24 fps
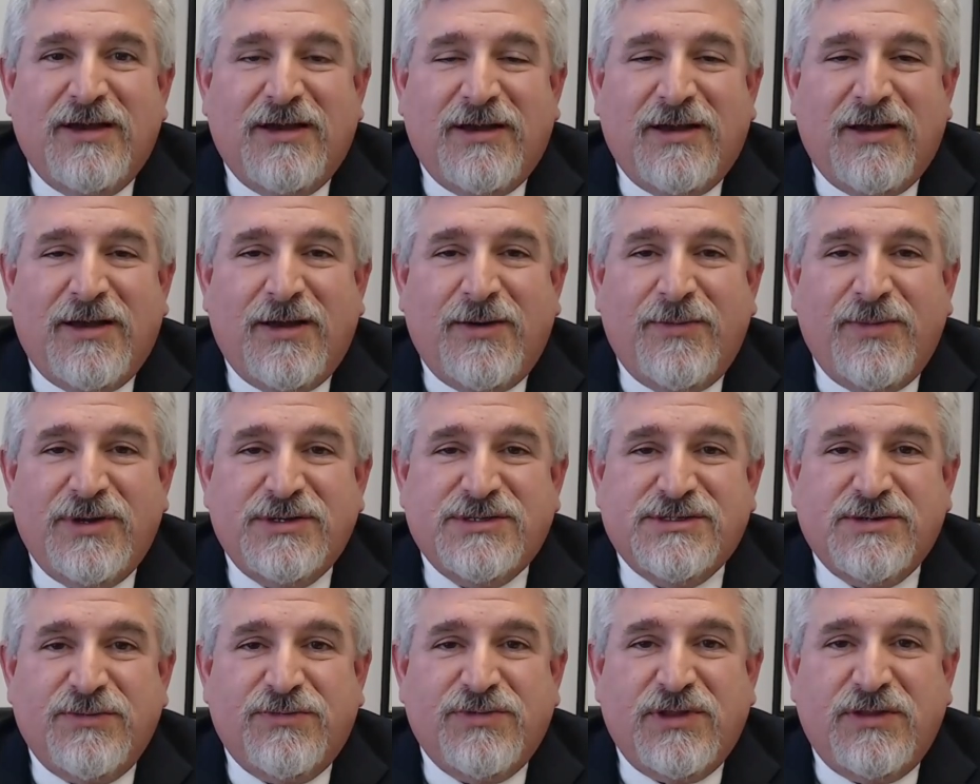
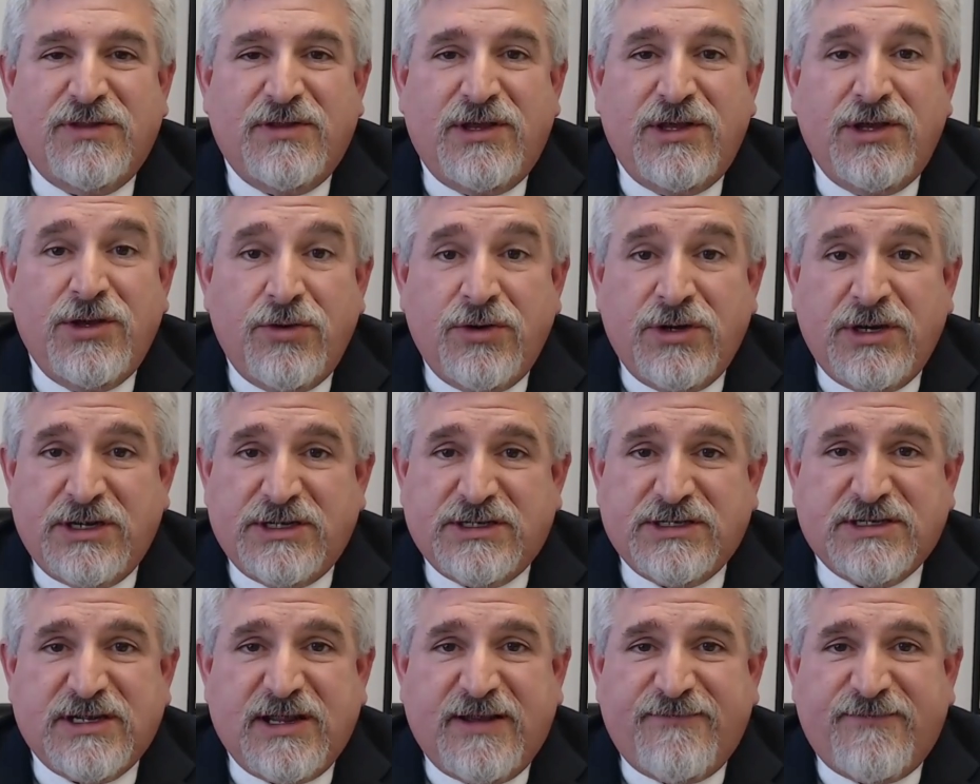It's something that you need
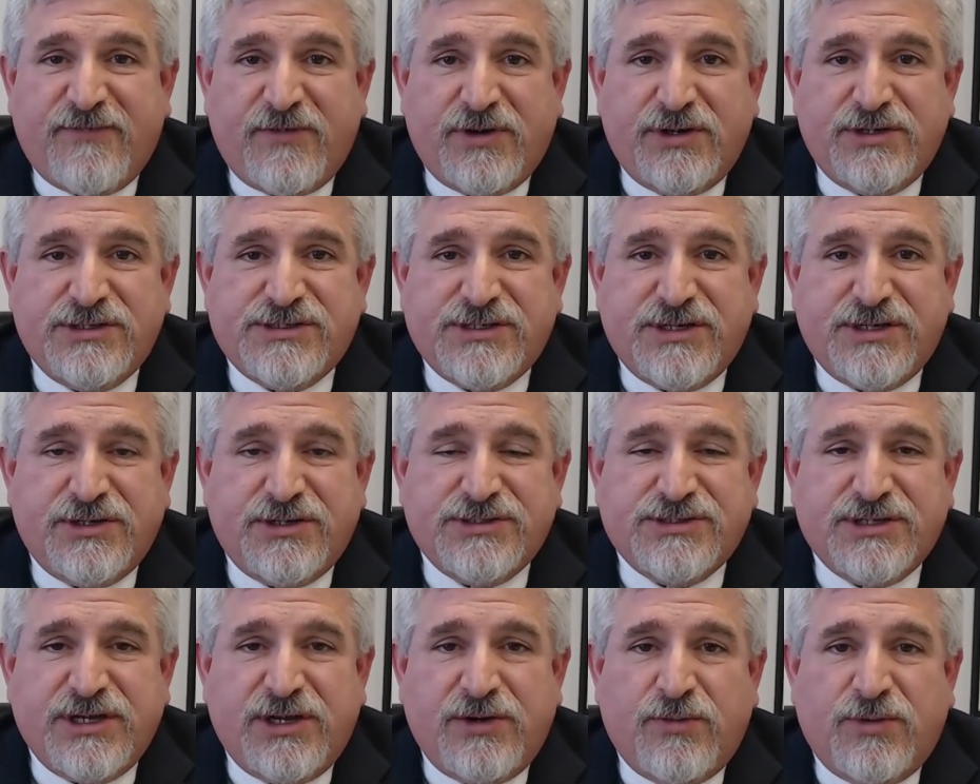to take very
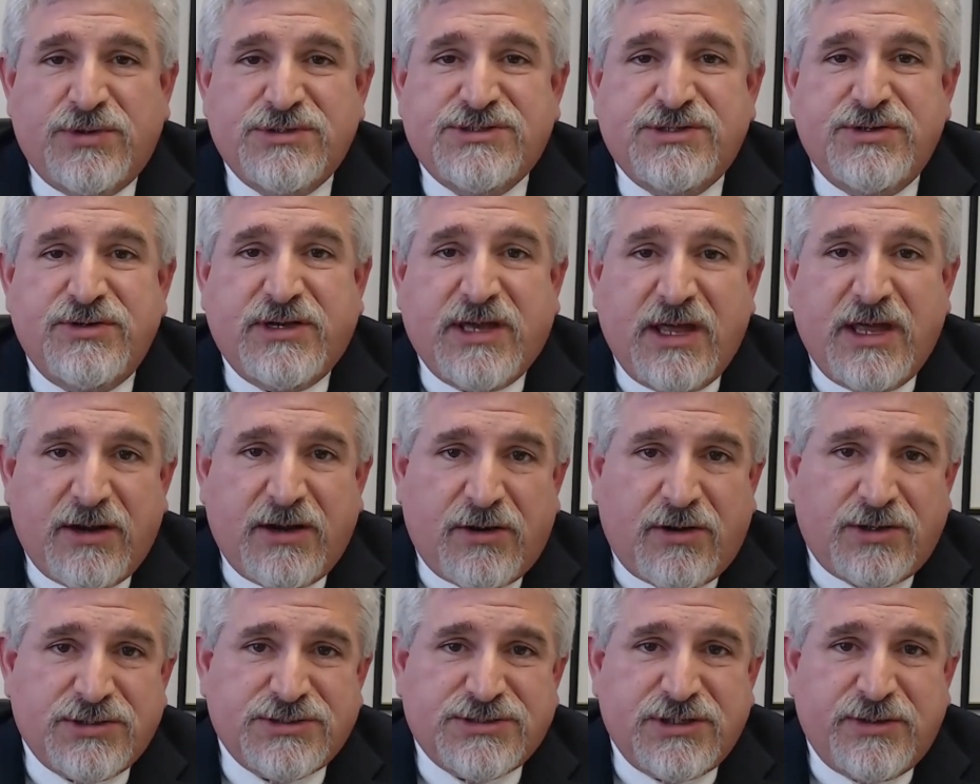seriously. And once you get it
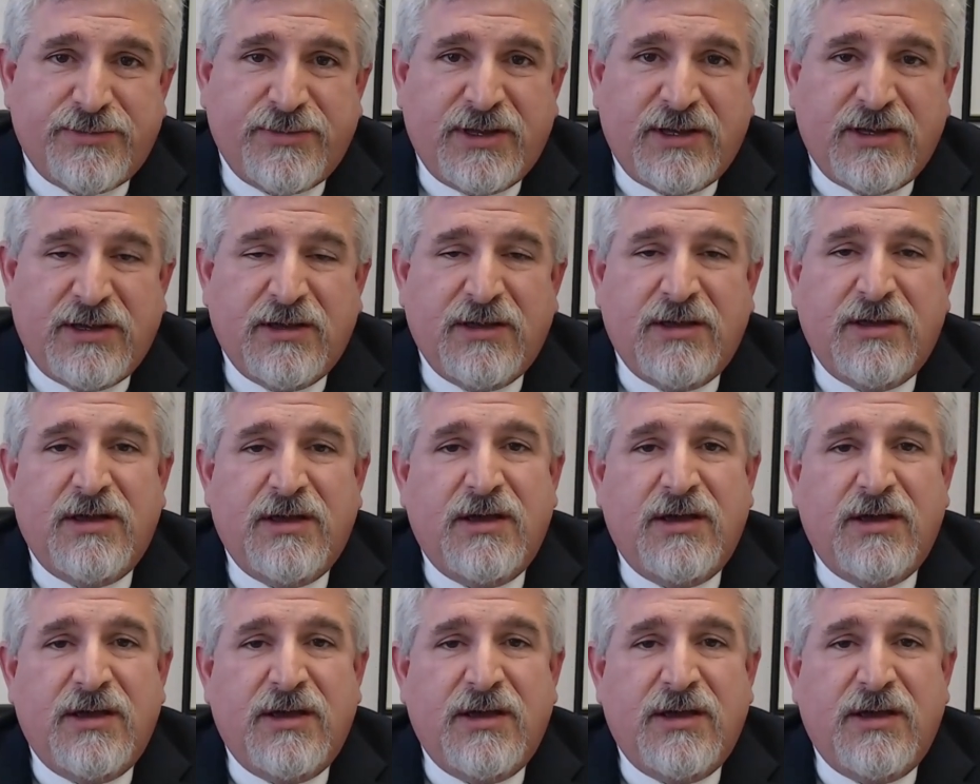all to me,